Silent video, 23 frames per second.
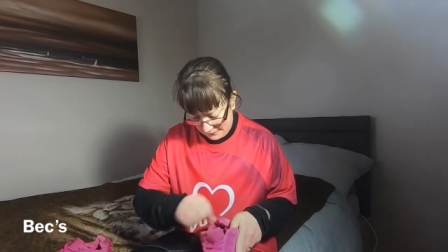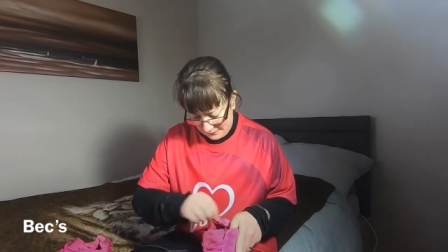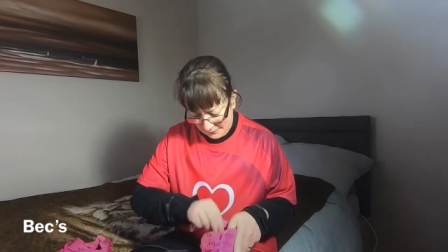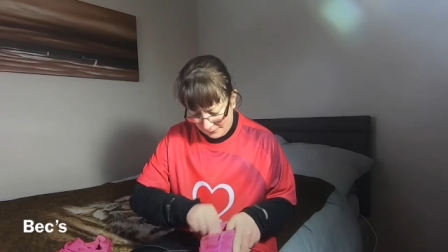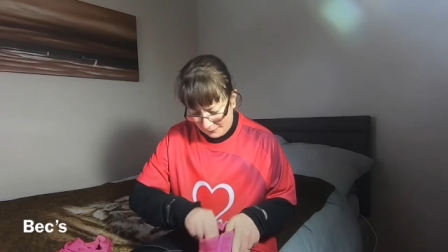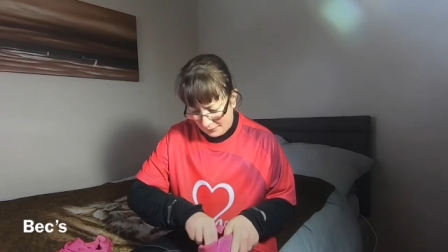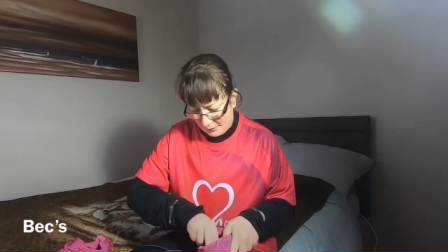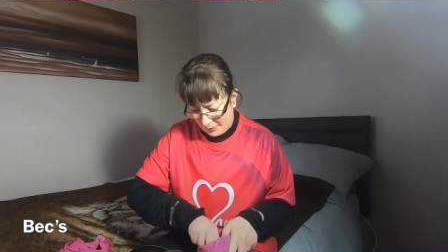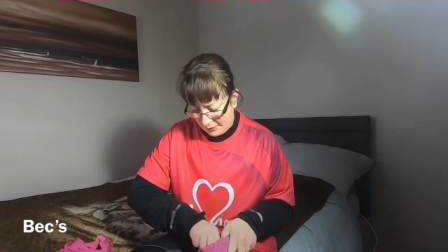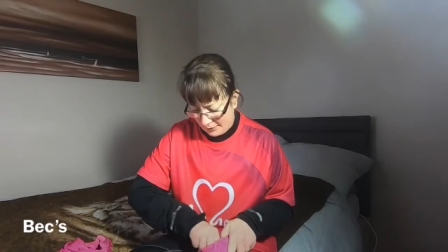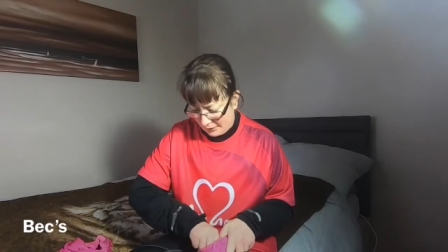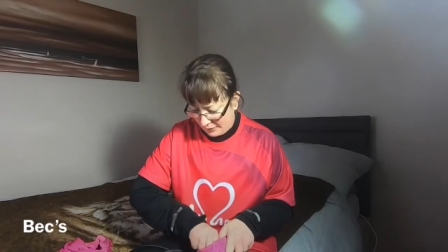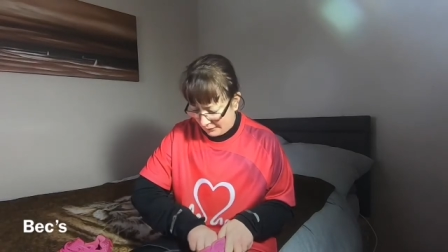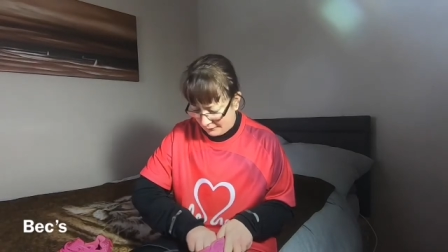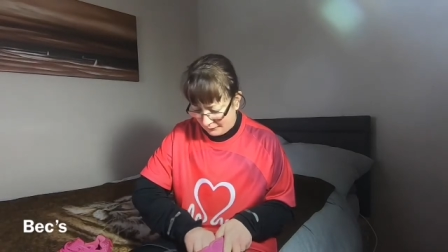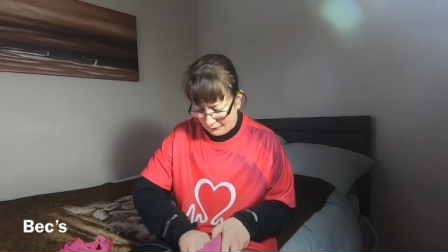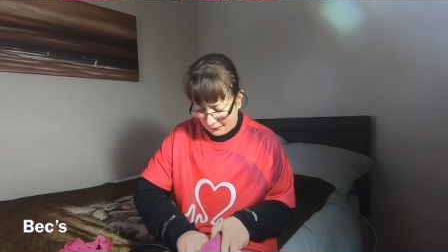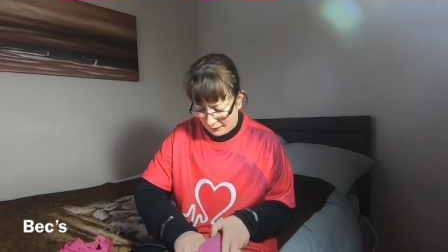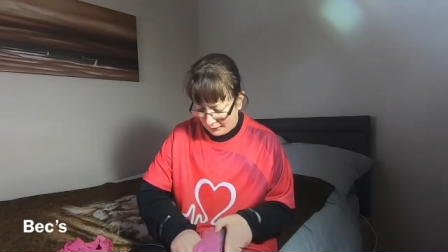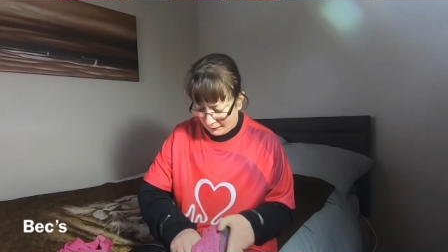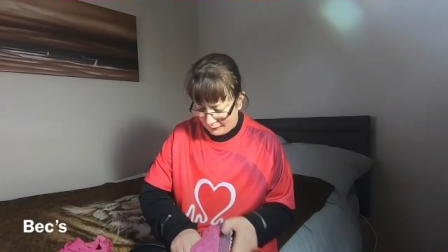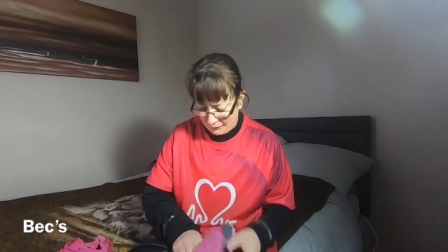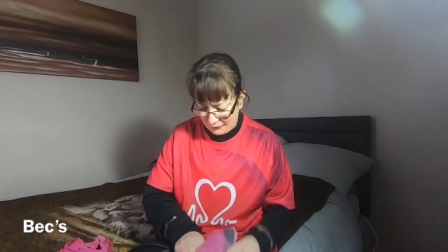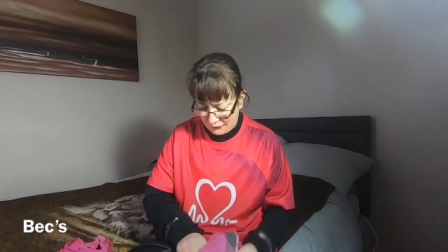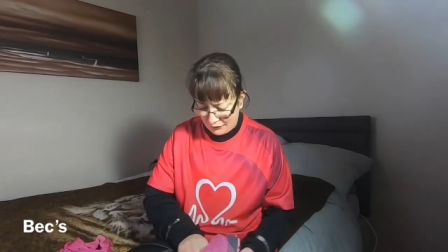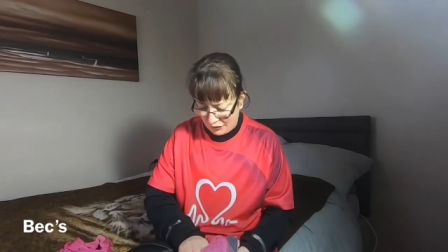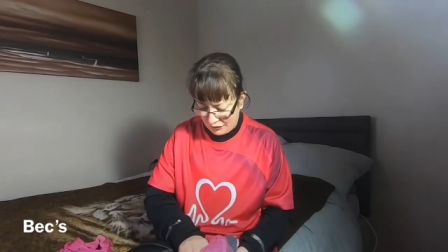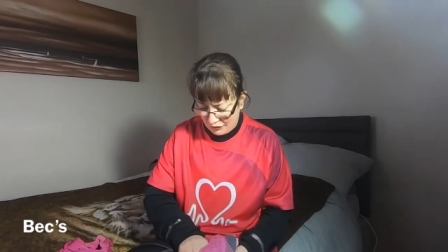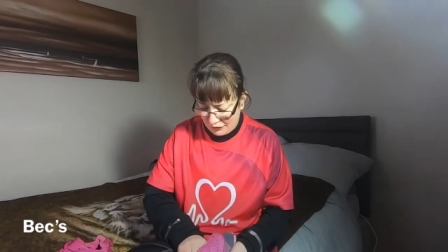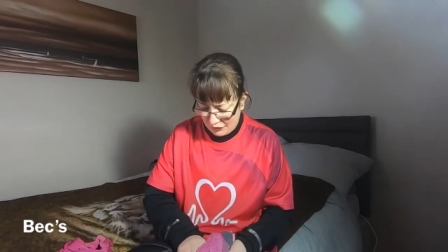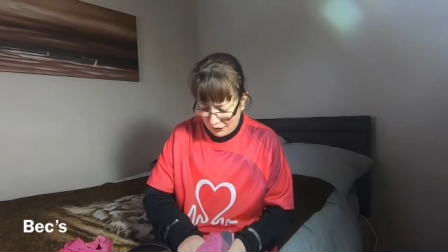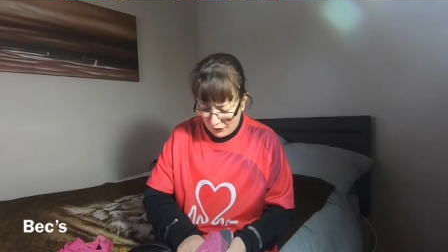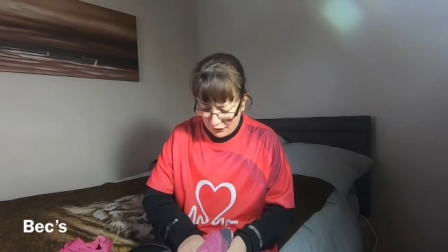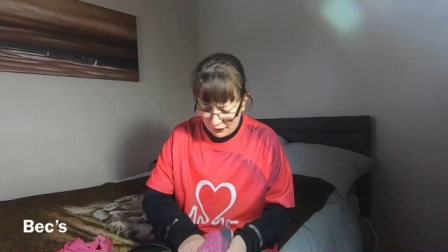But um, I'm just
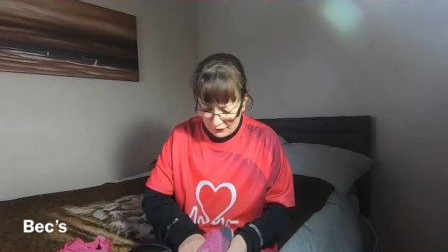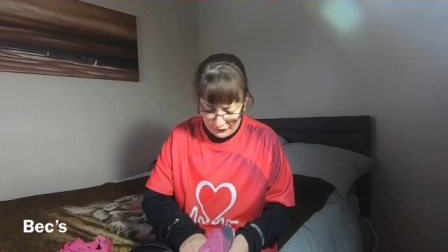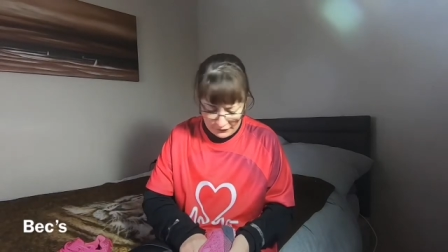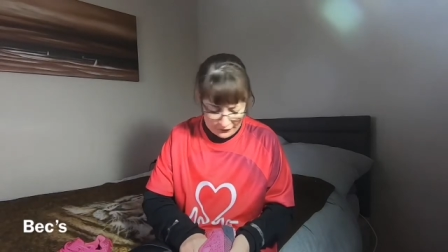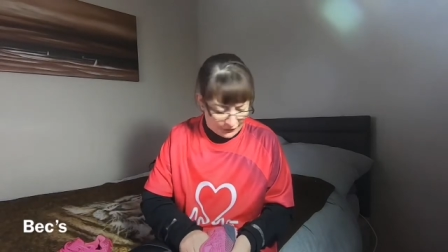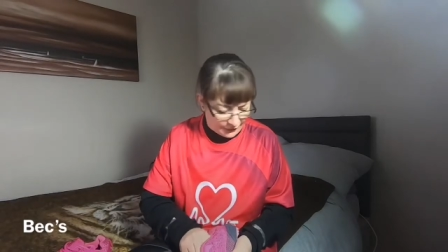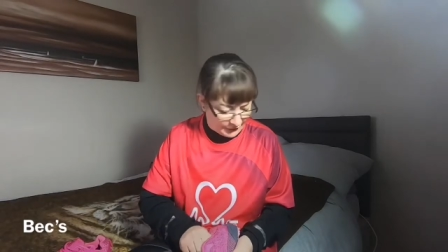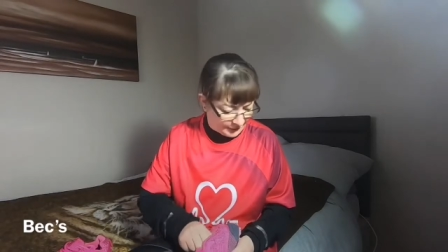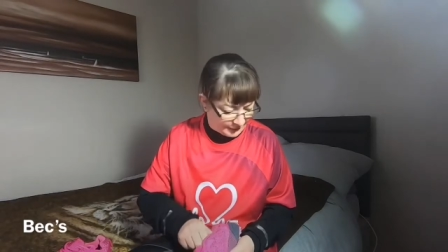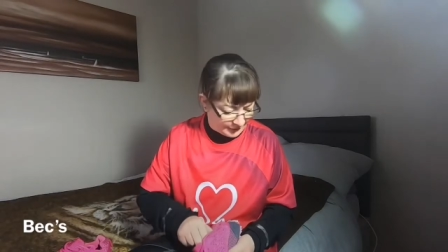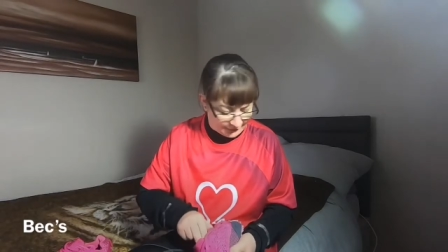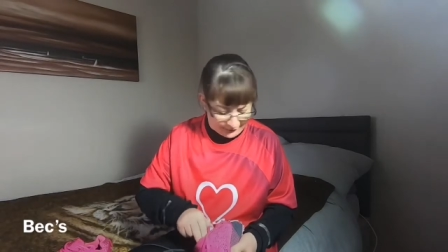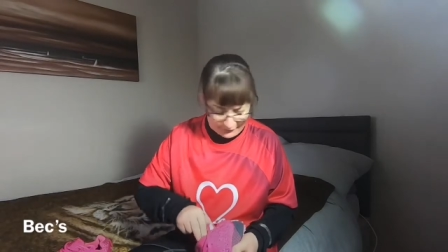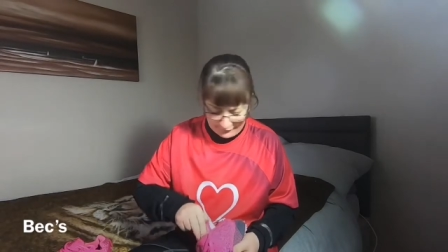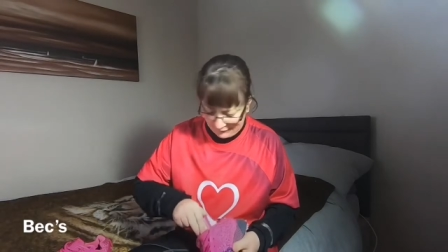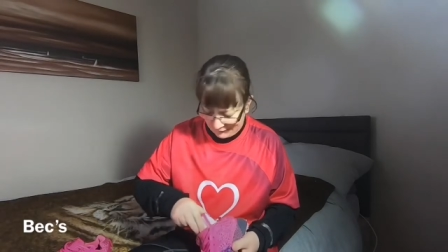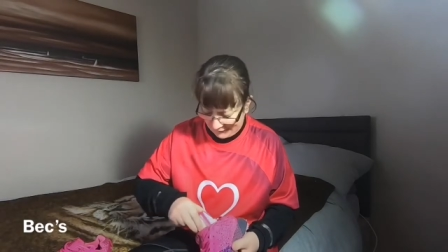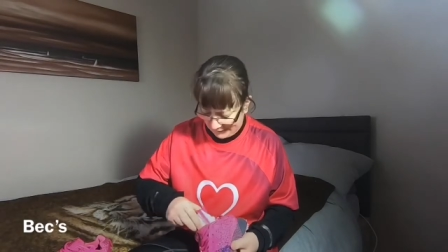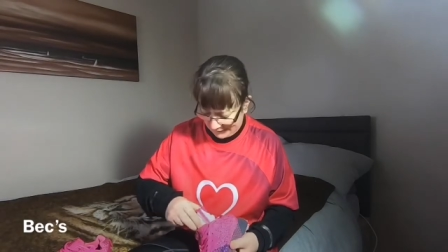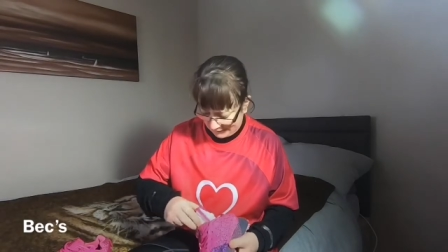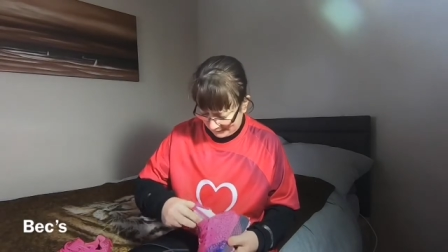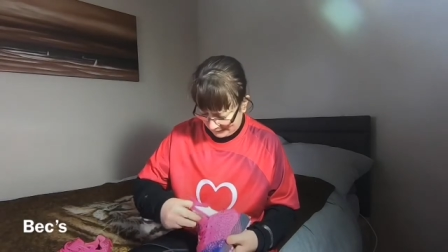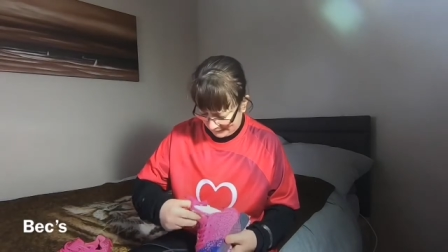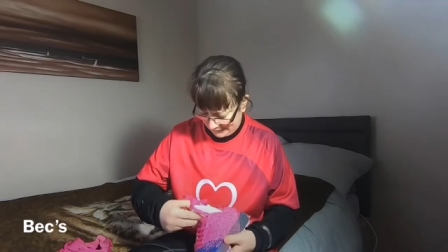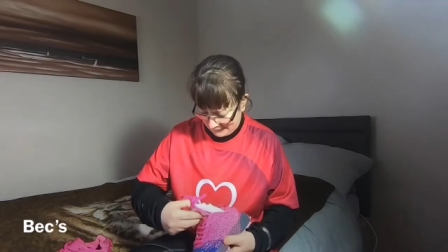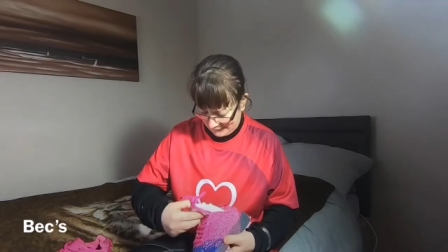not liking the fact that